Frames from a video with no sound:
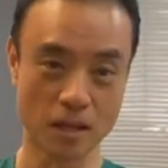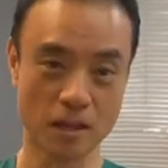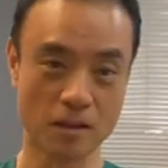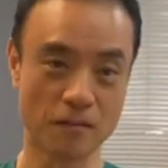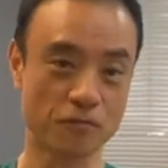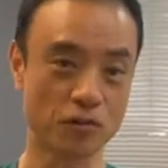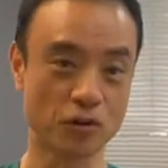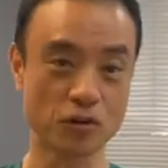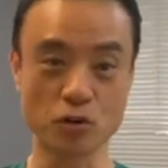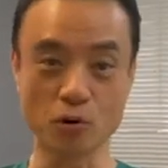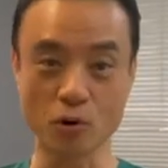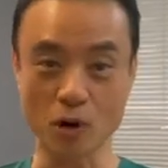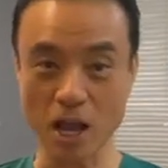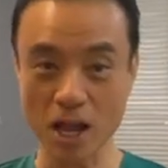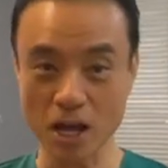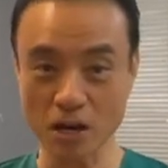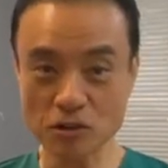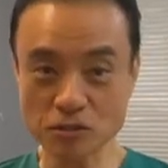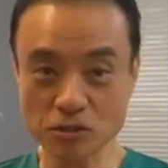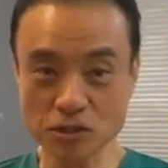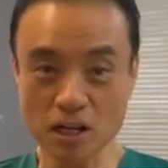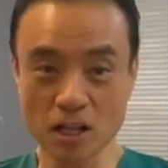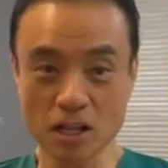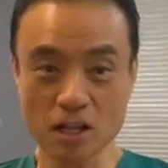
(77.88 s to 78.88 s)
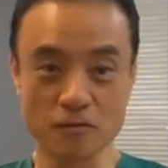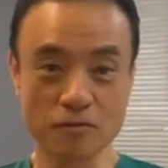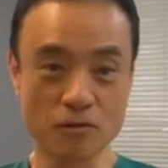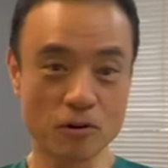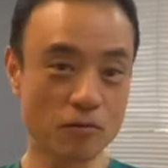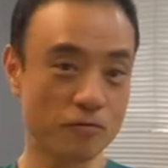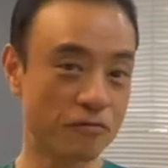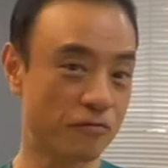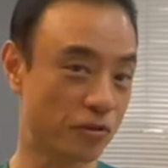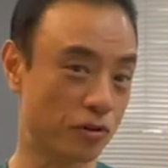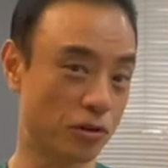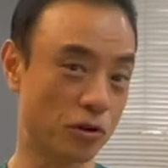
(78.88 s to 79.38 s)
For your energy level,
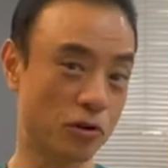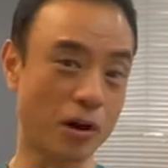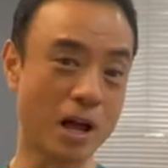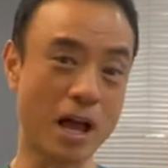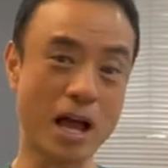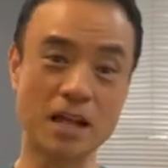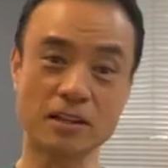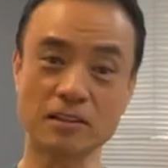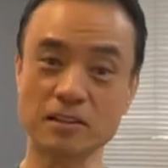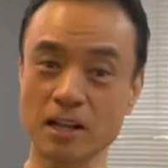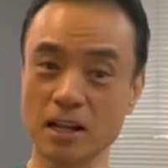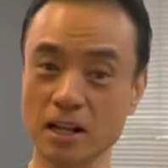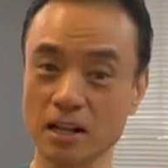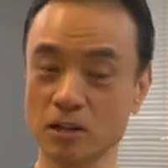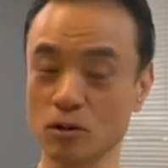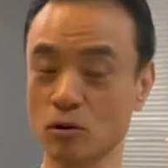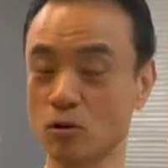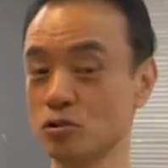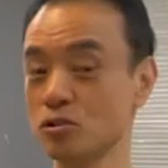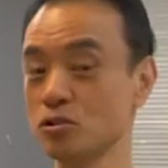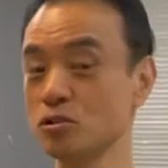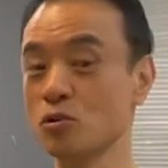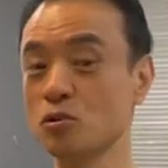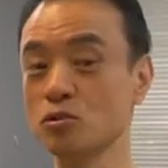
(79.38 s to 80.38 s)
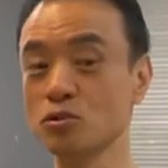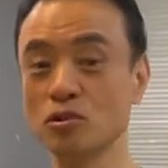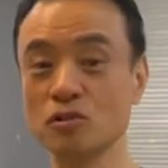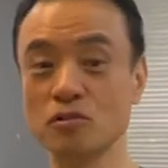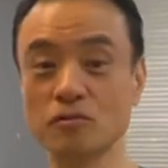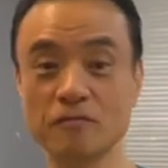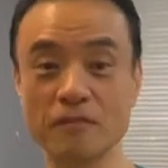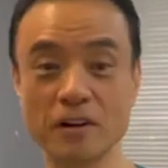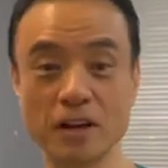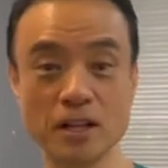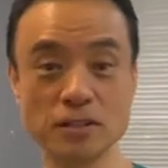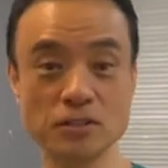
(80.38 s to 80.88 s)
for your athletic or social
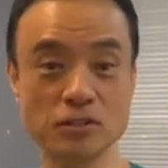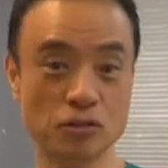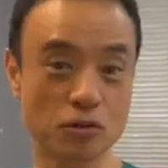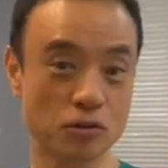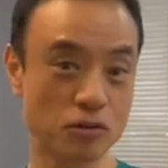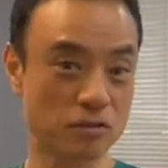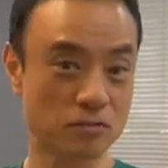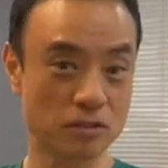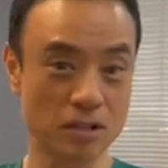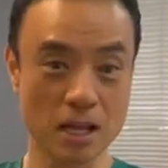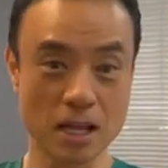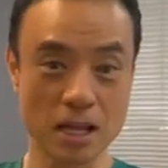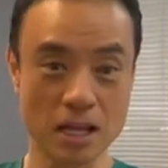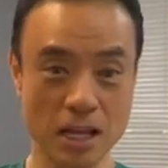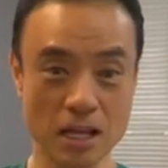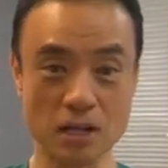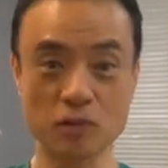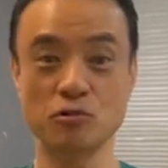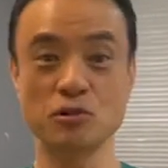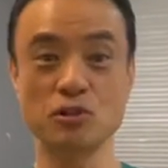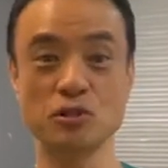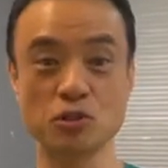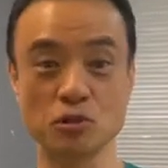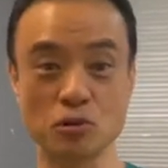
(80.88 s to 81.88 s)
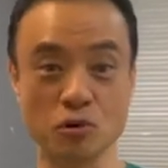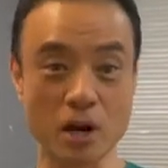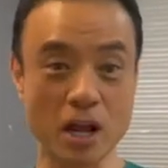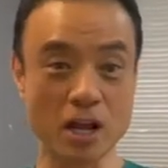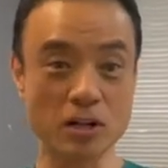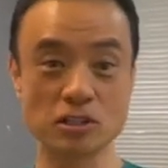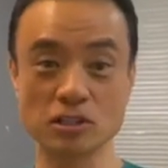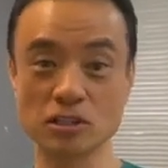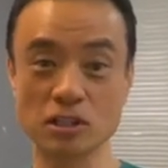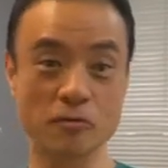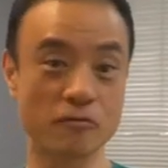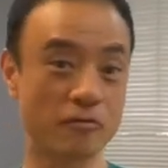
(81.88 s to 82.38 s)
events, you can increase your
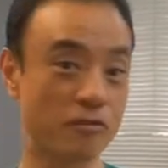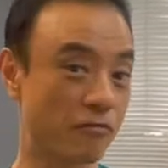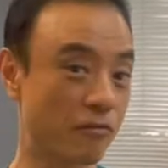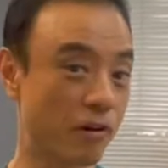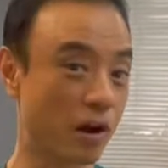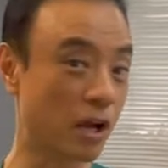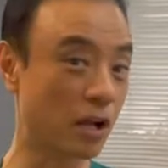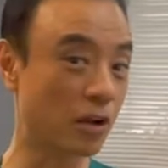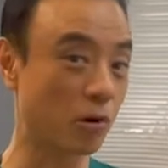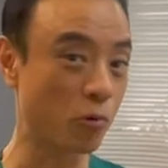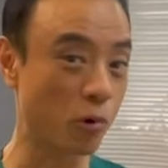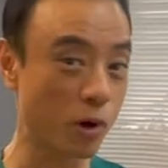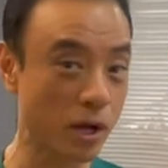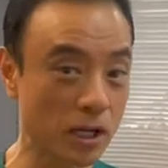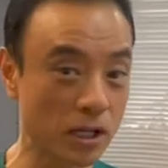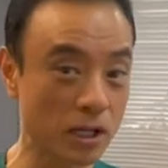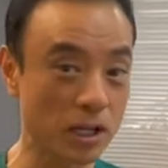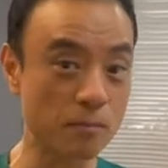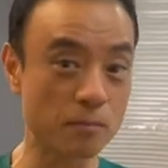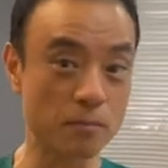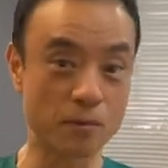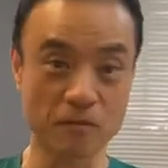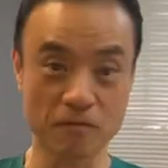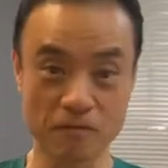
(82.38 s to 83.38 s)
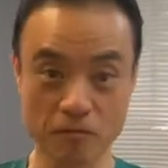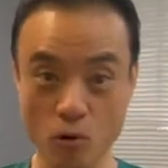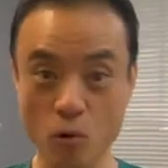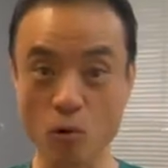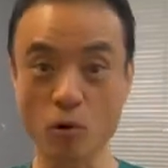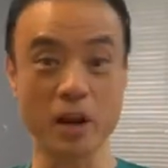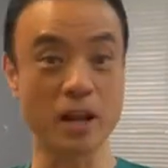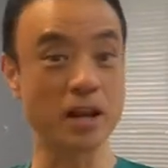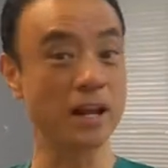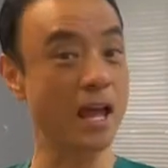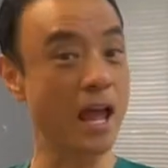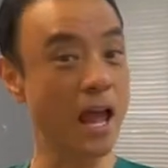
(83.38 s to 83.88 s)
energy level very quickly before
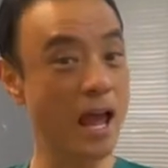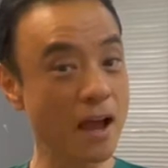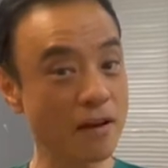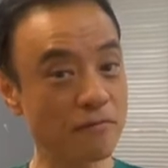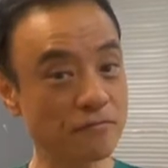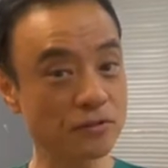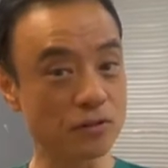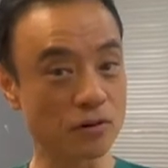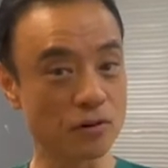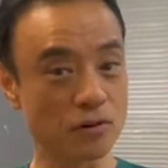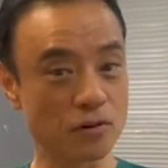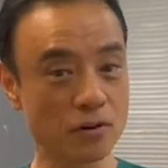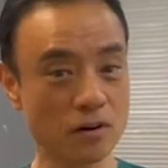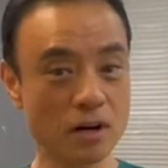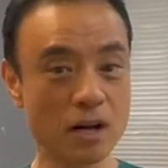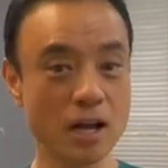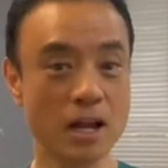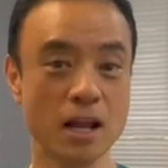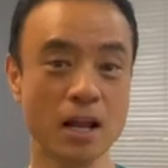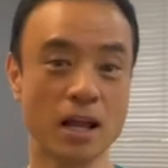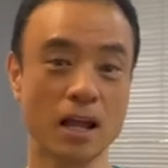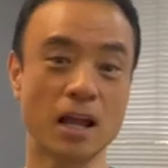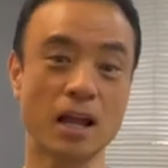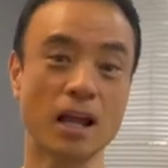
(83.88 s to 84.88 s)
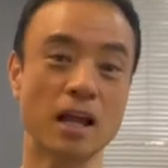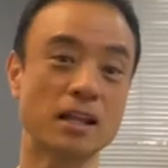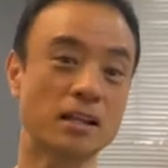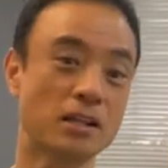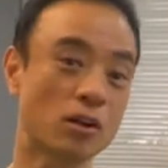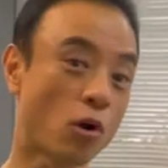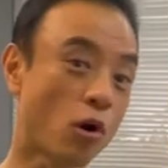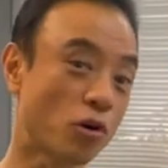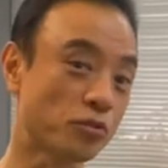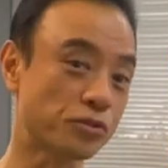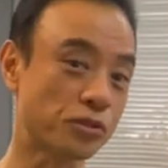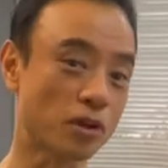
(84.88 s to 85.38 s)
and after, and it
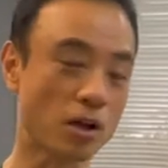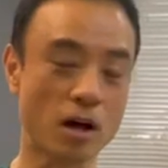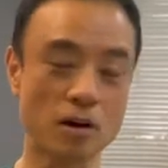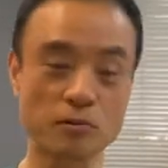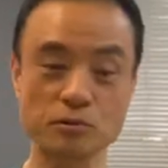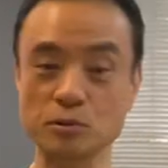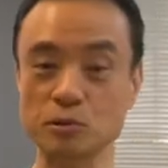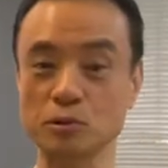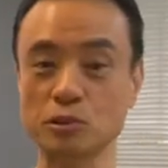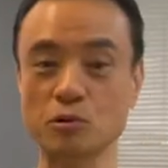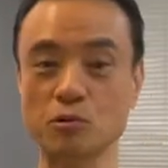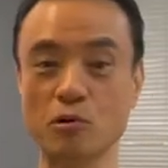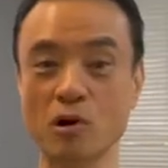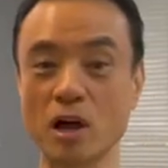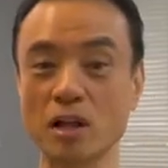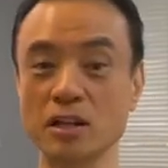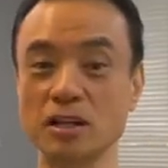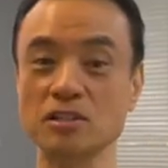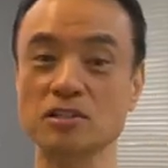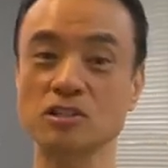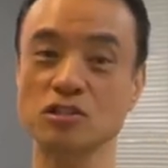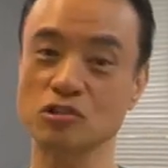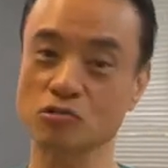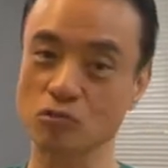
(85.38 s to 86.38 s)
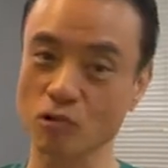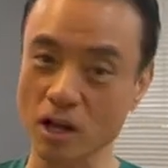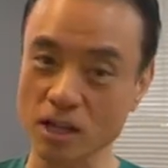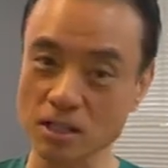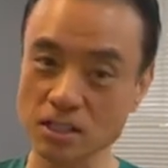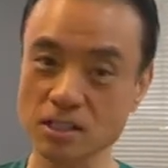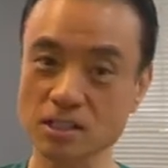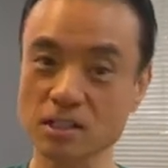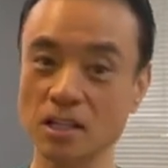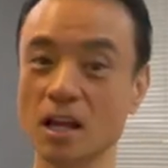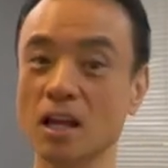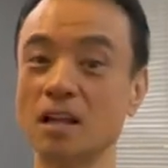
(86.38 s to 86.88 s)
also helps with chronic
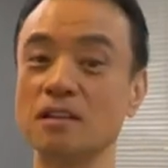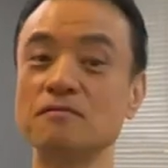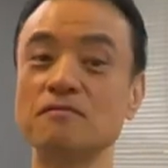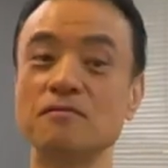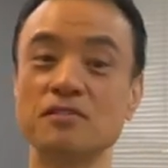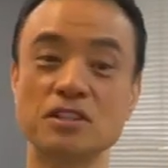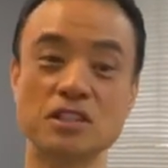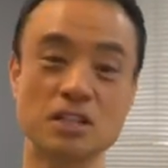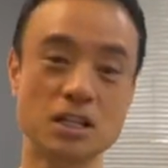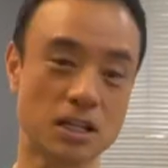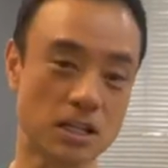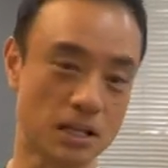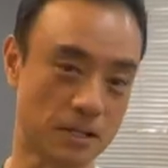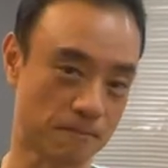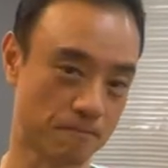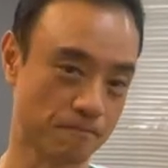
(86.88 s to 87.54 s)
stress and fatigue.